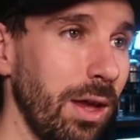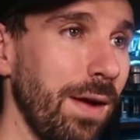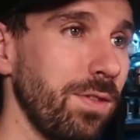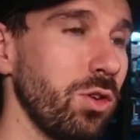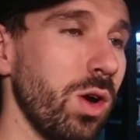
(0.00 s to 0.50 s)
You
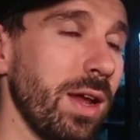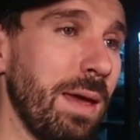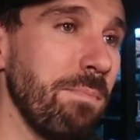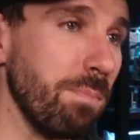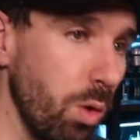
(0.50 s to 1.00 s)
have to try and
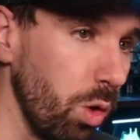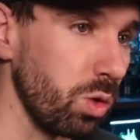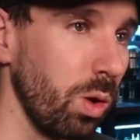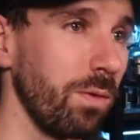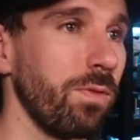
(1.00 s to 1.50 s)
get more
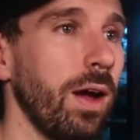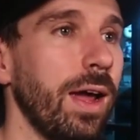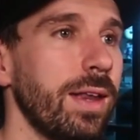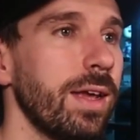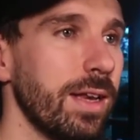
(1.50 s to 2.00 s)

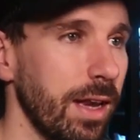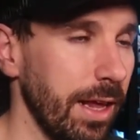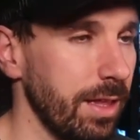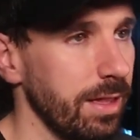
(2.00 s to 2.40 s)
qualified leads.